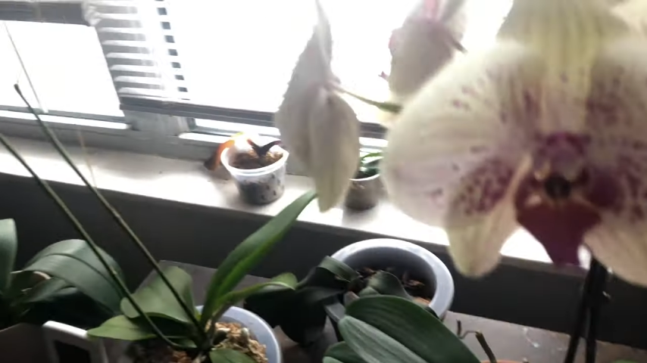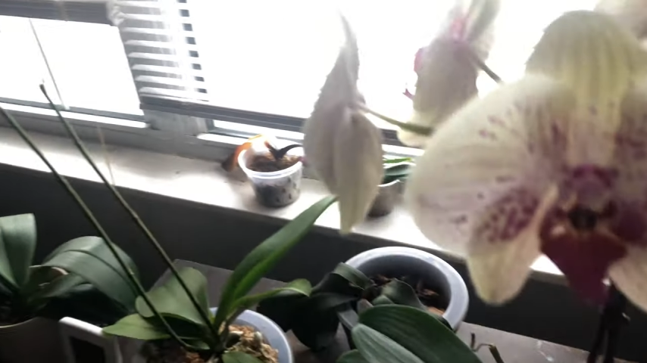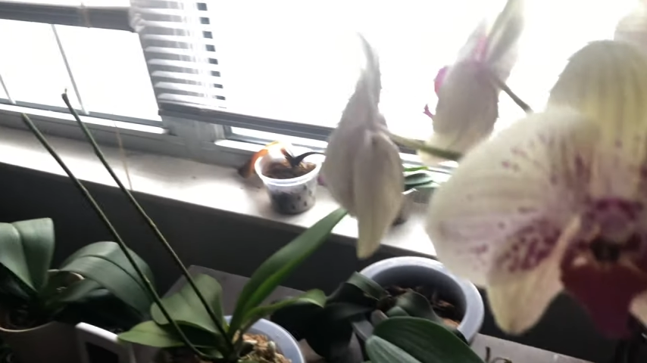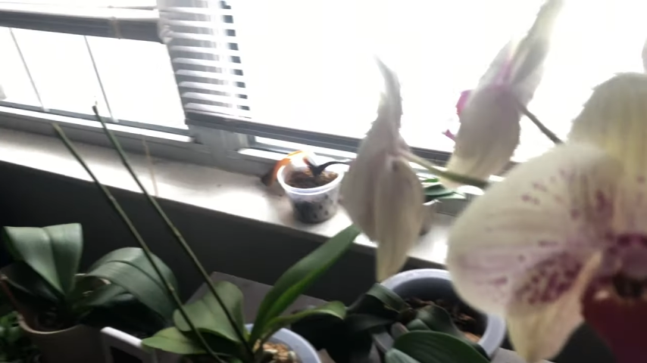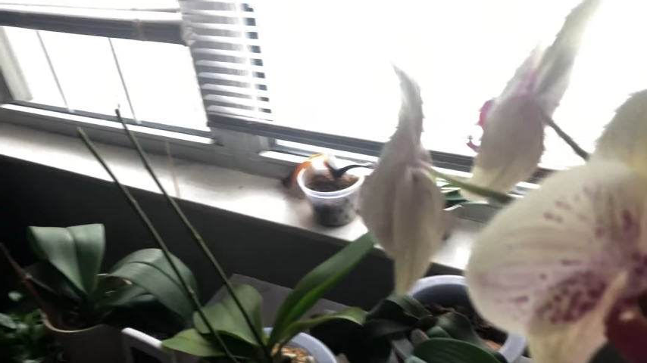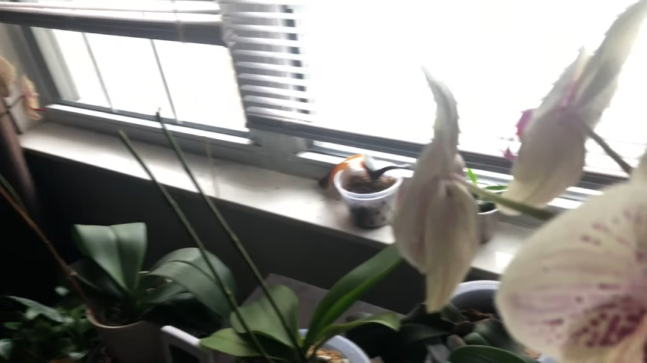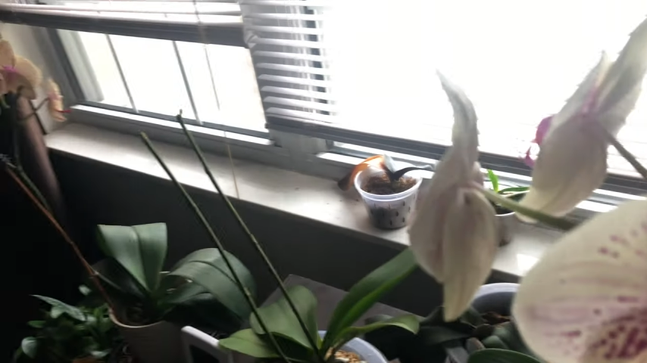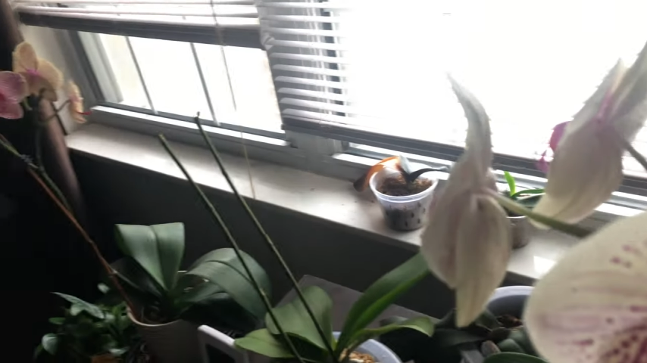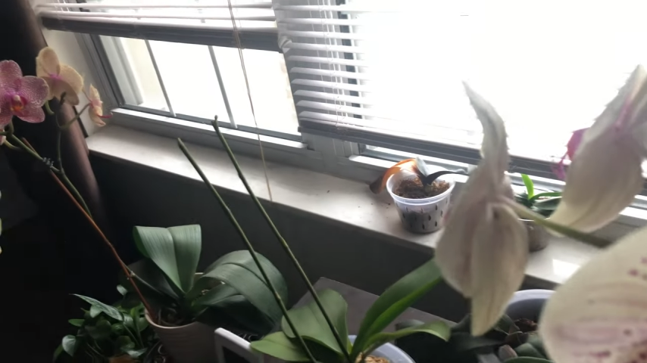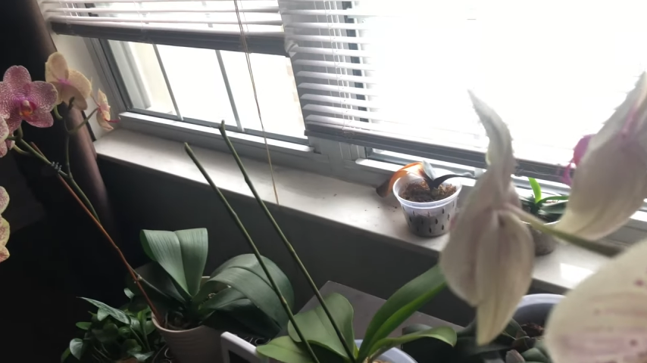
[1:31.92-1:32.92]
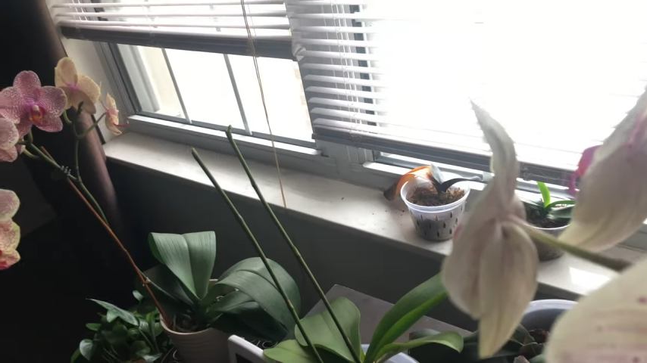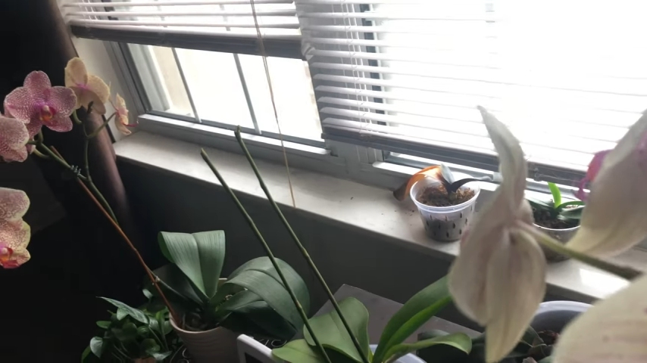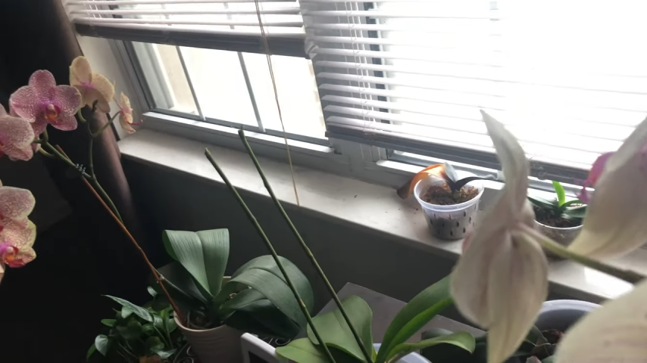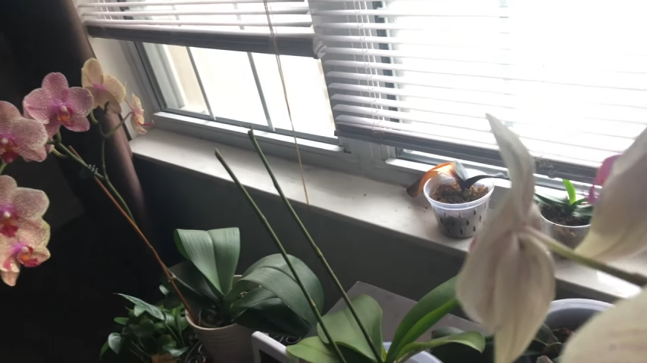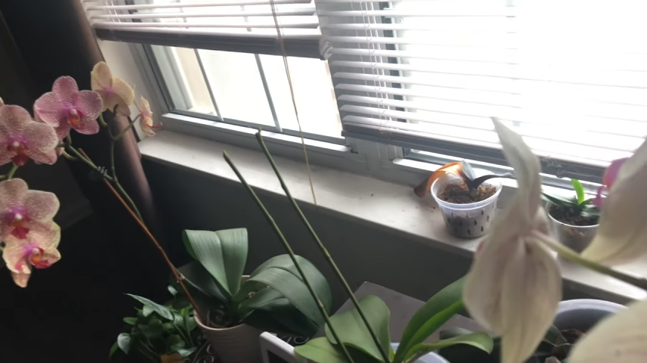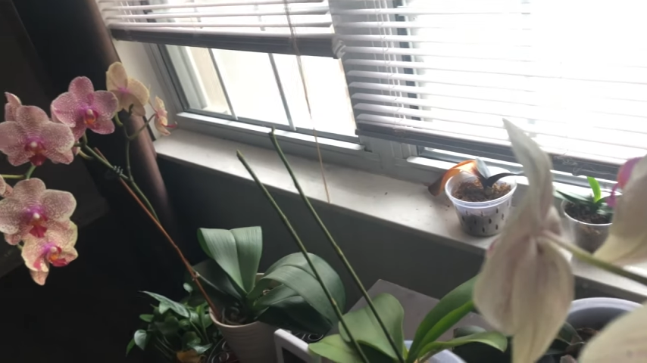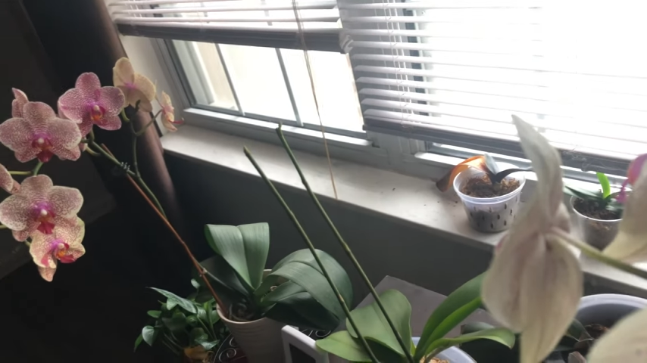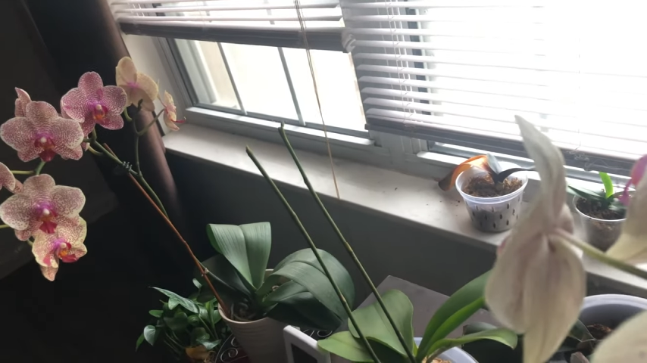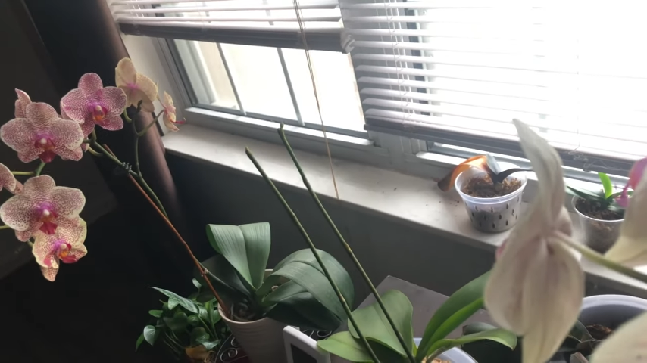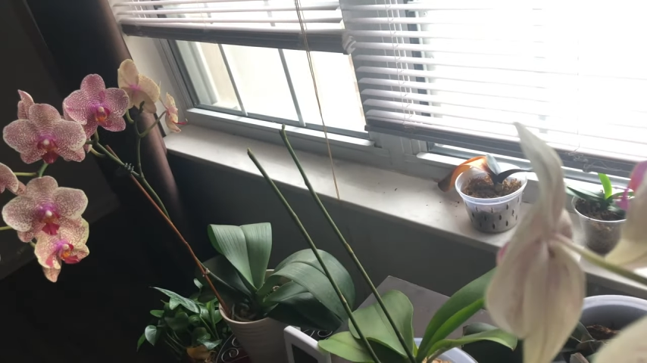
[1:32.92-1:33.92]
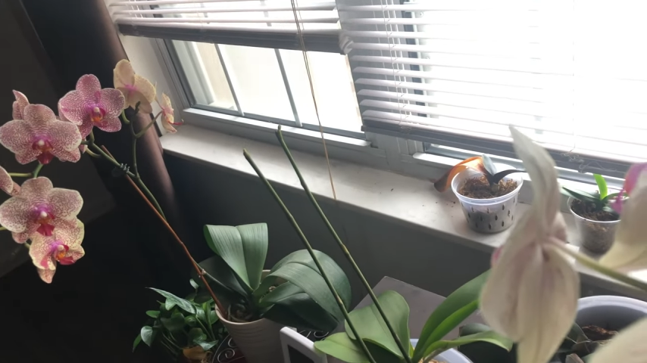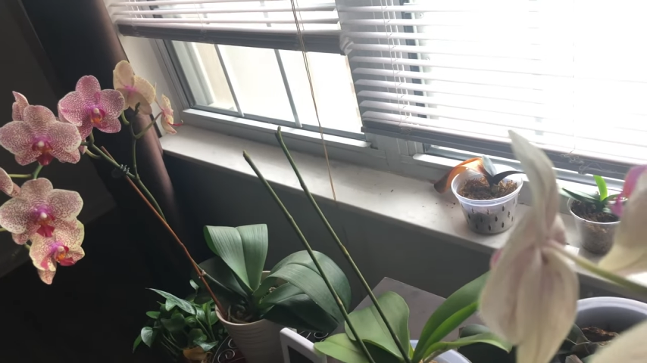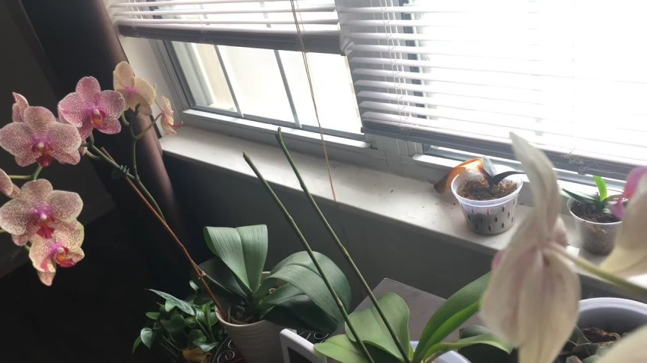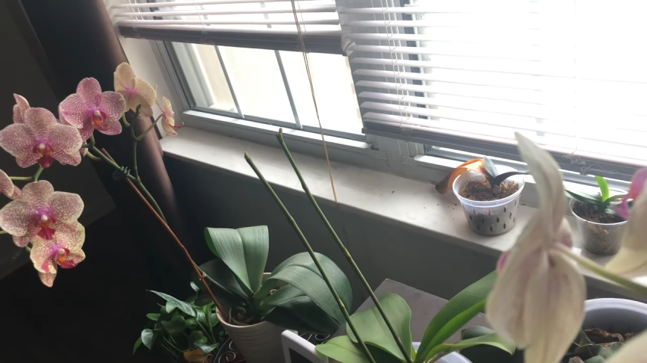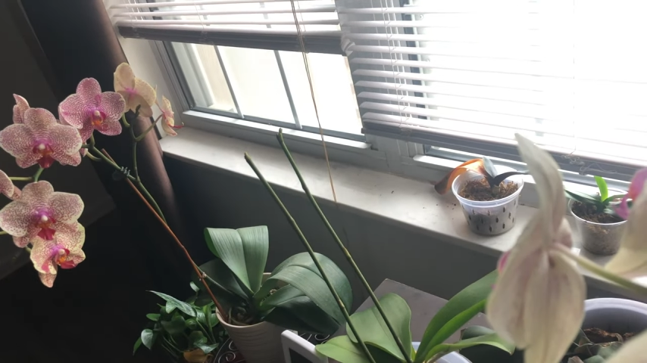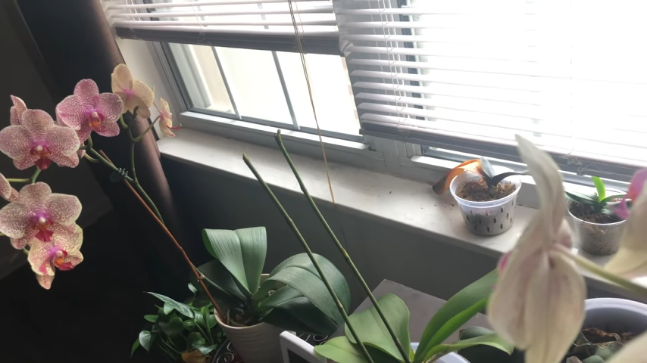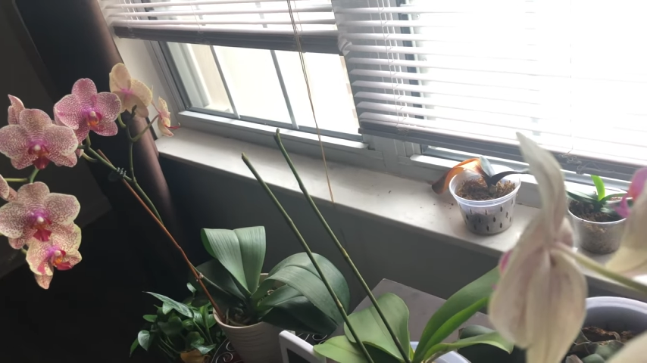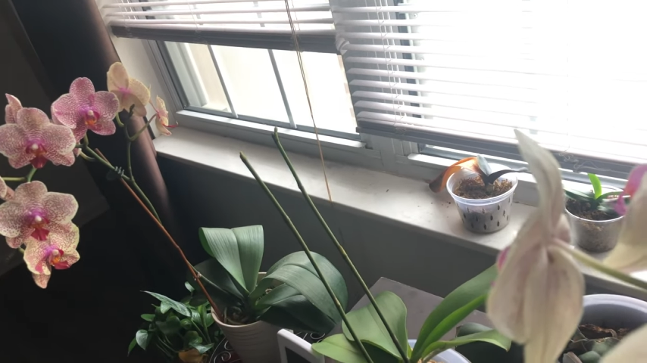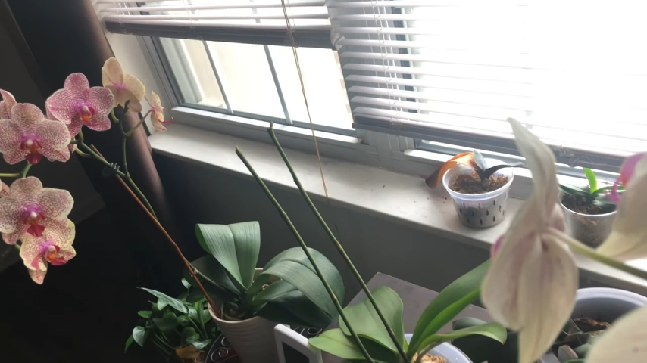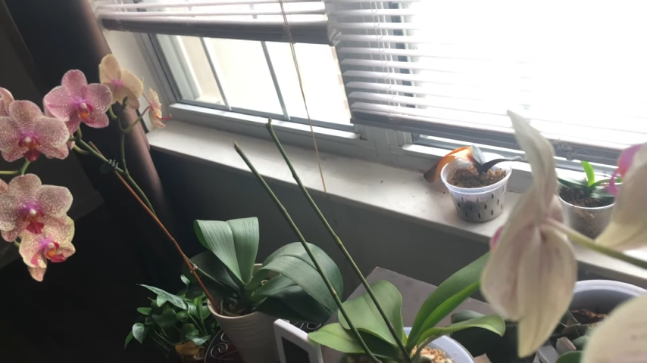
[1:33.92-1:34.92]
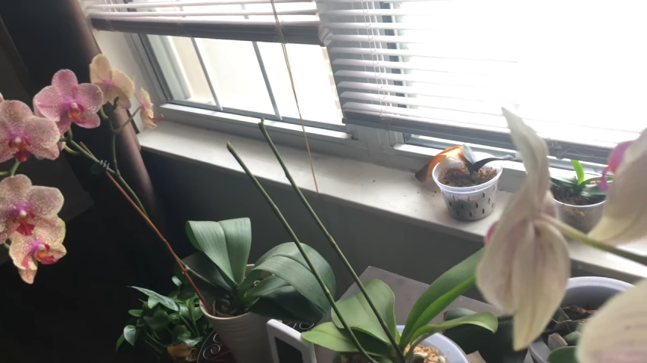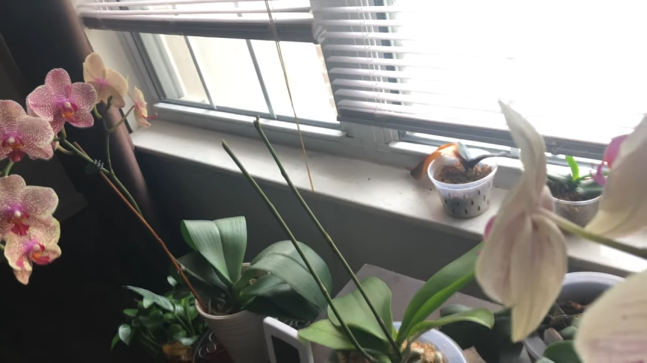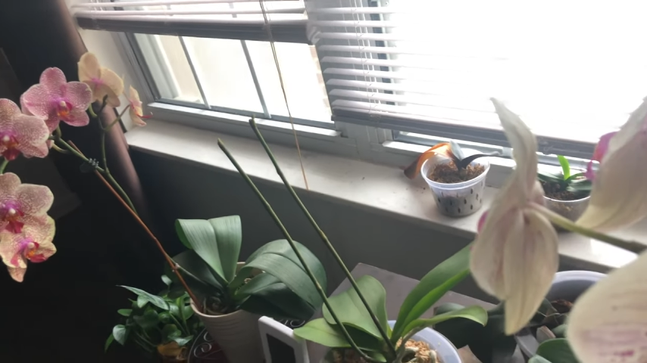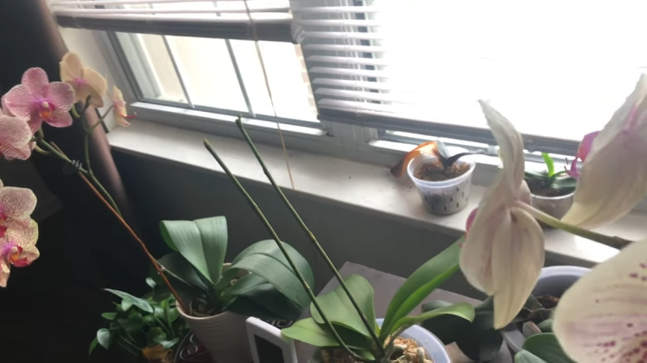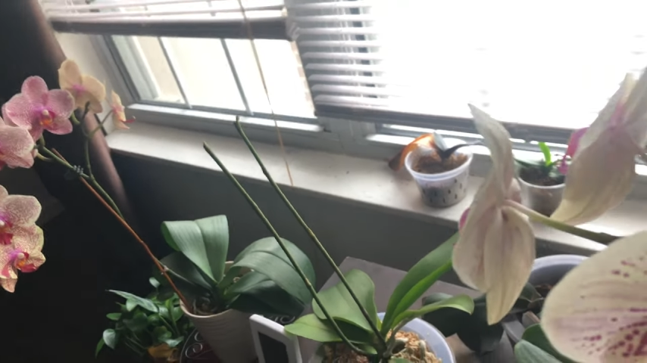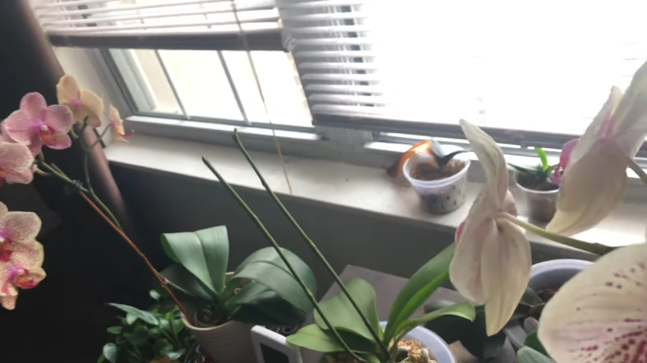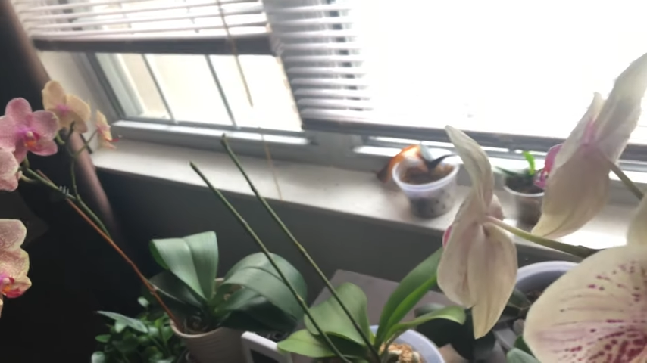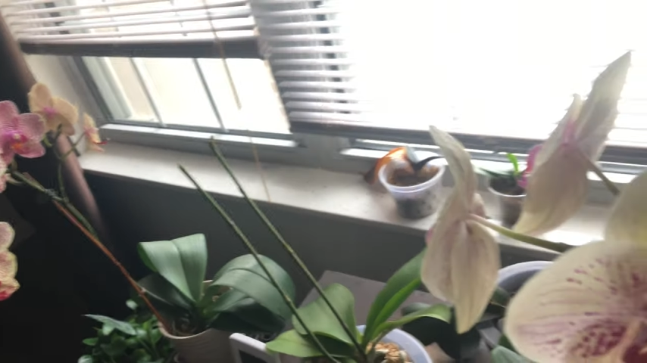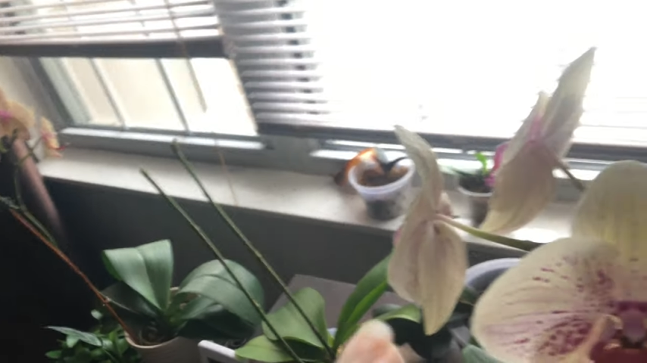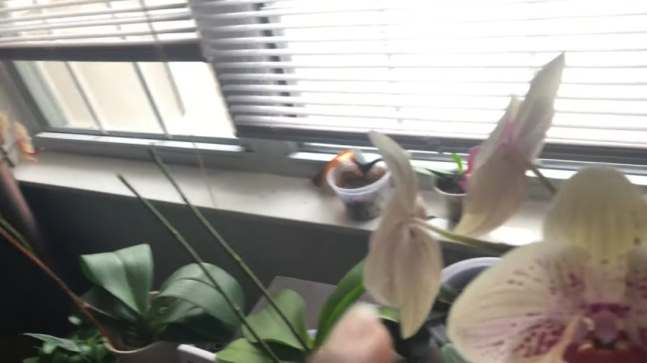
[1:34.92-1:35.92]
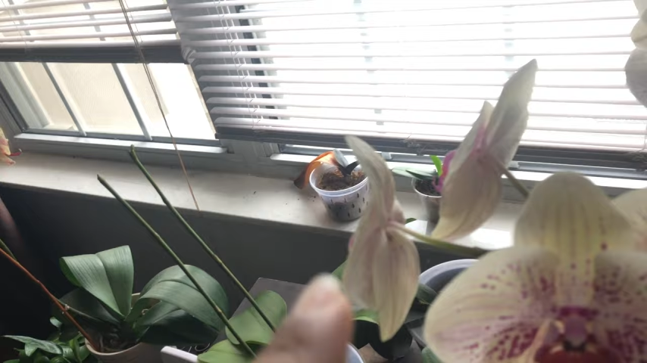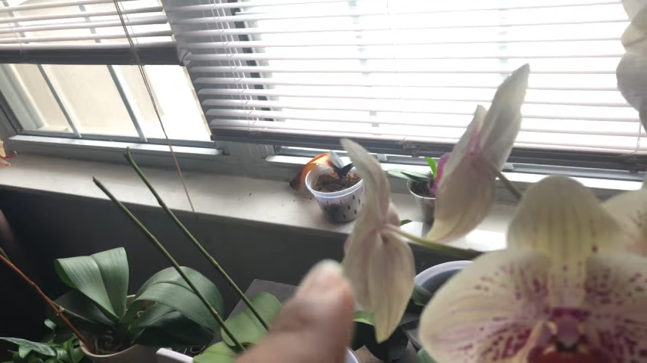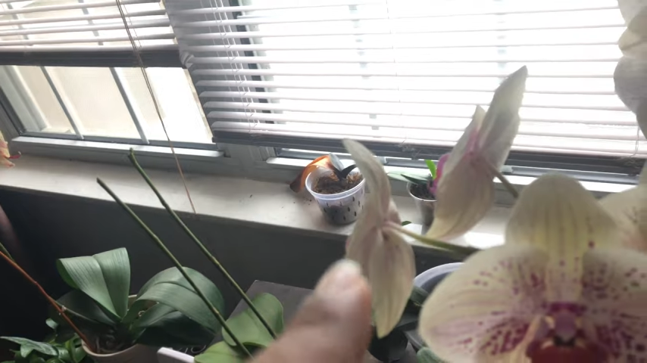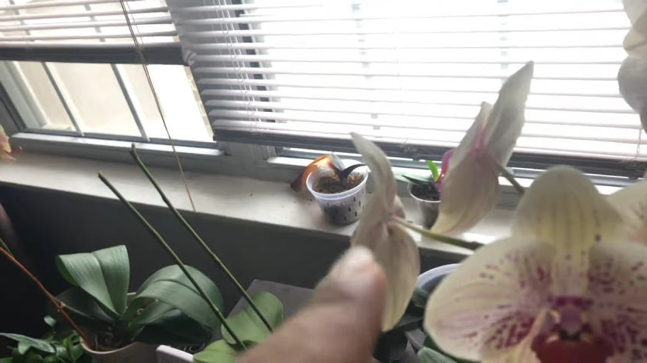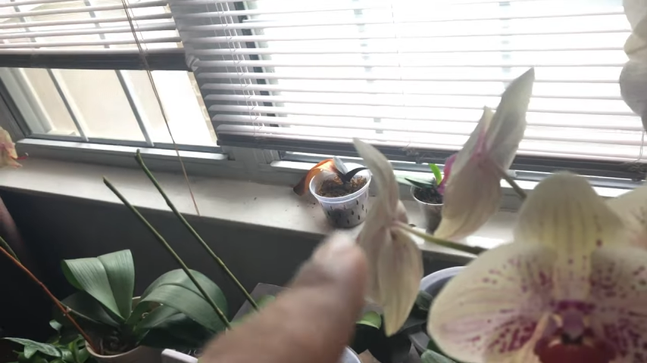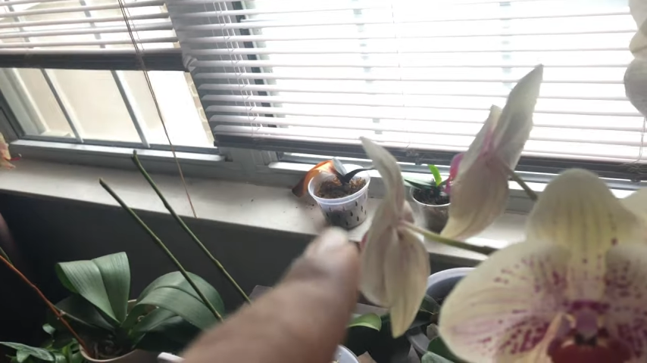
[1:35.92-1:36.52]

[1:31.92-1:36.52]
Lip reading: (no speaker visible)